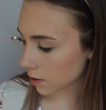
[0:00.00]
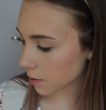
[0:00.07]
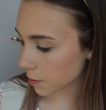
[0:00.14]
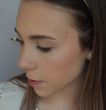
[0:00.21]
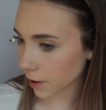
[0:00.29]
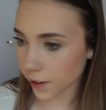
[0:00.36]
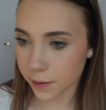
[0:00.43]

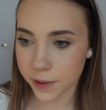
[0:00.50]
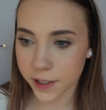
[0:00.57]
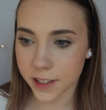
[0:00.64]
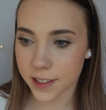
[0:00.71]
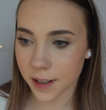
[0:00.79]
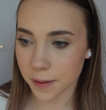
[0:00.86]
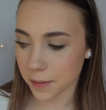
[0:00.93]
Probably
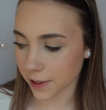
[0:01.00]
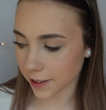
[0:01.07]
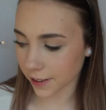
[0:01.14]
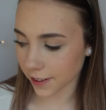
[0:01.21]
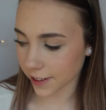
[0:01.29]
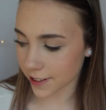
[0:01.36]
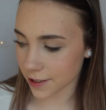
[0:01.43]
because I'm
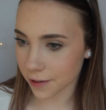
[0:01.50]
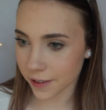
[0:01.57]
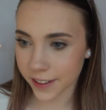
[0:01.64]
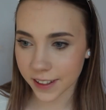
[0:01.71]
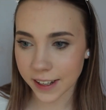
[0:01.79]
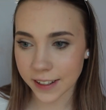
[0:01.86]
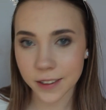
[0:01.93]
literally
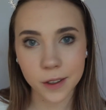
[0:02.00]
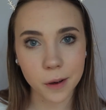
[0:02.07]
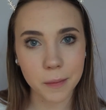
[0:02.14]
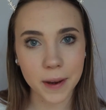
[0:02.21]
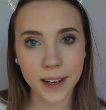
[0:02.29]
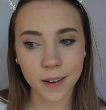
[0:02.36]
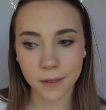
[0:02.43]
doing like no
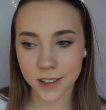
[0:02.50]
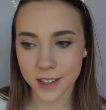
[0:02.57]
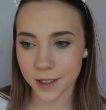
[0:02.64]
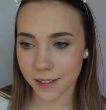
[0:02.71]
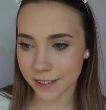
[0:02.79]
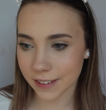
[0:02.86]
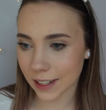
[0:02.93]
makeup
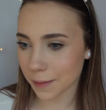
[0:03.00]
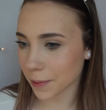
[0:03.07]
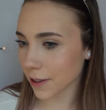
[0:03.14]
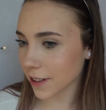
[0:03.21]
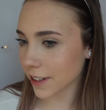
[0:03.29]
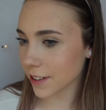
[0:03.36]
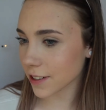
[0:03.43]
whatsoever. I
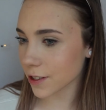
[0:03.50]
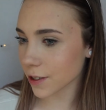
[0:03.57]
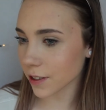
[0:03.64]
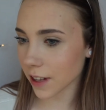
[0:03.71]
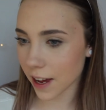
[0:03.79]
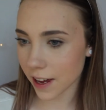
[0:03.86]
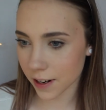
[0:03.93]
probably could do
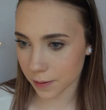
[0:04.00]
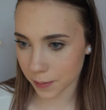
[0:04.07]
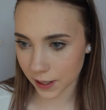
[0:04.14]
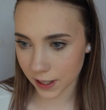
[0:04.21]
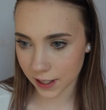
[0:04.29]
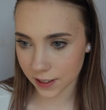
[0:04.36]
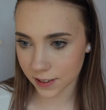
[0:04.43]
liner
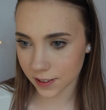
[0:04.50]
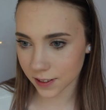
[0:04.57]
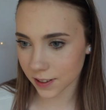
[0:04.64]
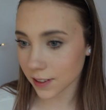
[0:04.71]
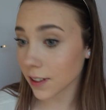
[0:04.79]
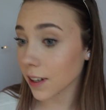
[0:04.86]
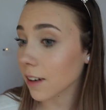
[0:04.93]
but
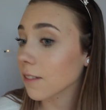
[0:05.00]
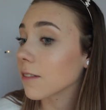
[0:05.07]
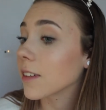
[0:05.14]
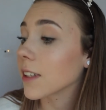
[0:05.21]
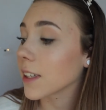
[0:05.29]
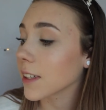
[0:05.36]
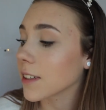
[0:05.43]
I
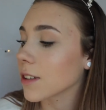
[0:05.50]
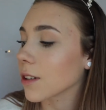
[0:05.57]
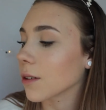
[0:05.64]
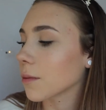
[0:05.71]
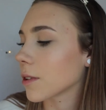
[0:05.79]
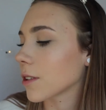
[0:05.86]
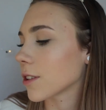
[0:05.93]
really
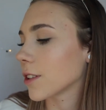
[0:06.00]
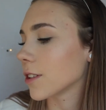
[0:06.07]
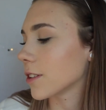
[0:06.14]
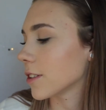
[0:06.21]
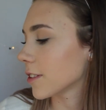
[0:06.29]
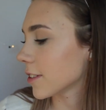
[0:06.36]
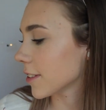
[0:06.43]
don't want
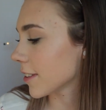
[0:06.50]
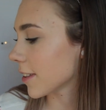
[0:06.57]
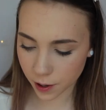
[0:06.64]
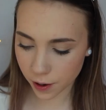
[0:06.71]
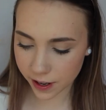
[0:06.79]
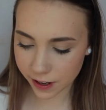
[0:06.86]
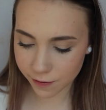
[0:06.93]
to.
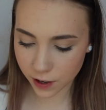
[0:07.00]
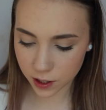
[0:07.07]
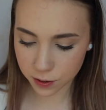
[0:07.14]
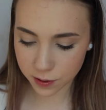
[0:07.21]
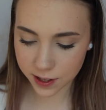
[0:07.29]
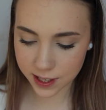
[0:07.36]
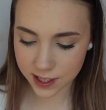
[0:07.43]
Going in first
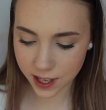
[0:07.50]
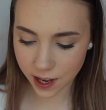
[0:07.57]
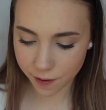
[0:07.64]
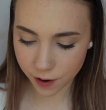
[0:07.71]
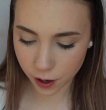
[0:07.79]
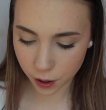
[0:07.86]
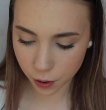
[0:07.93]
with this
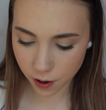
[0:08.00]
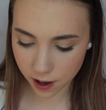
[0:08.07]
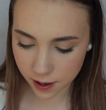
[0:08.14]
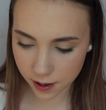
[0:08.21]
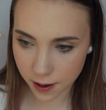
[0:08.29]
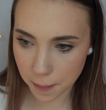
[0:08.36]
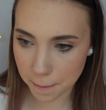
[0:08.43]
Kevyn
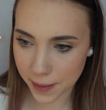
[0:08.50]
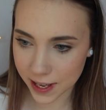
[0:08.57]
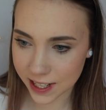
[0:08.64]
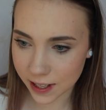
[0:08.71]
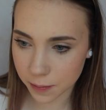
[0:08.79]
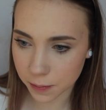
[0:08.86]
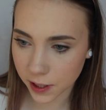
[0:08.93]
Aucoin
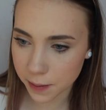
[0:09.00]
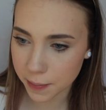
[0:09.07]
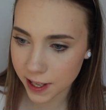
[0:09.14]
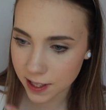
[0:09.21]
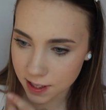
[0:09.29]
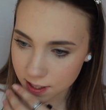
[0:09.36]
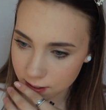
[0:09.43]
medium lip
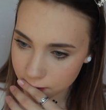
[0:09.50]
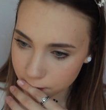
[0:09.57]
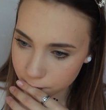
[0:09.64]
pencil.